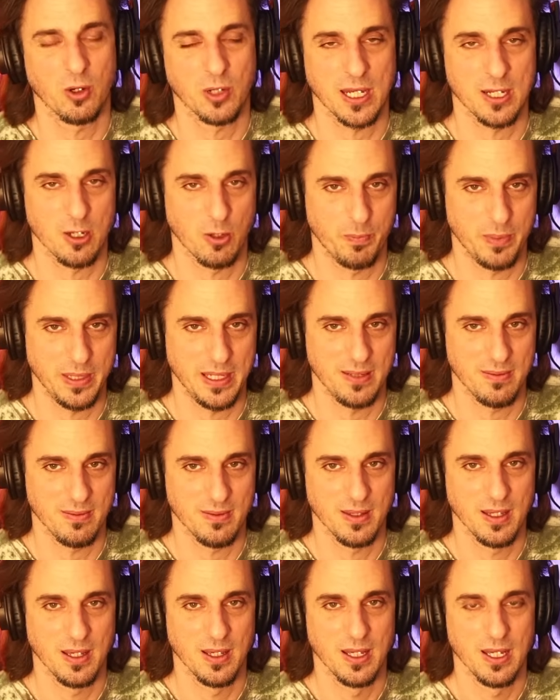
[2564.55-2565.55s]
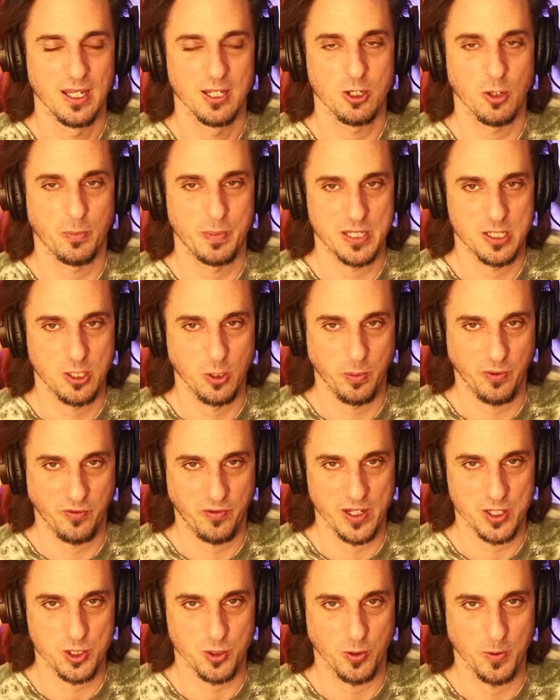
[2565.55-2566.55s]
don't be
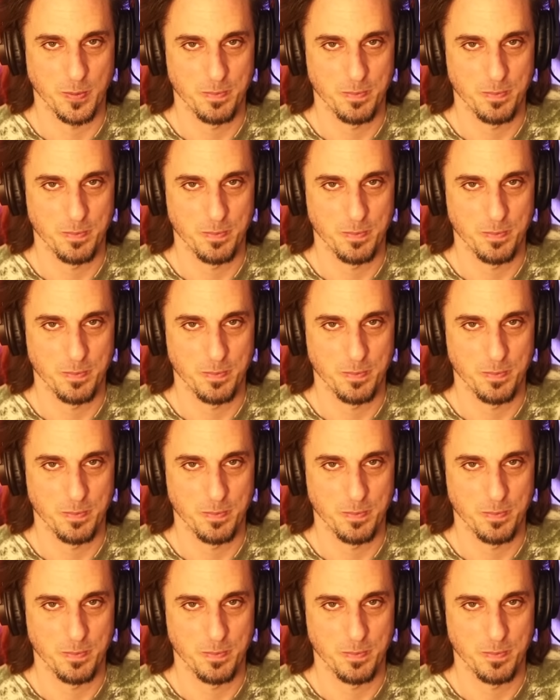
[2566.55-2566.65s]
superficial.